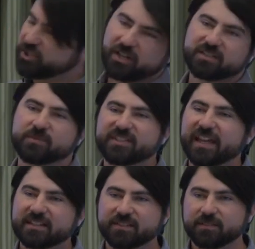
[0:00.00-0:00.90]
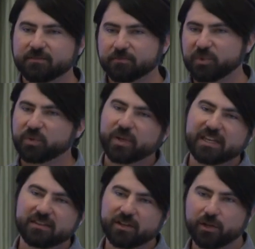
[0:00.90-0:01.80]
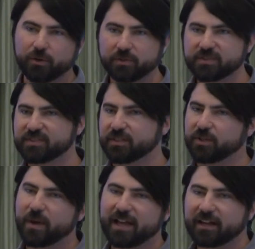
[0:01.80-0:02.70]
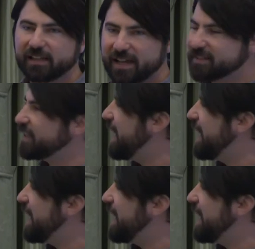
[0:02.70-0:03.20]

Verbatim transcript: to share some state between the nodes. So you add an Elastic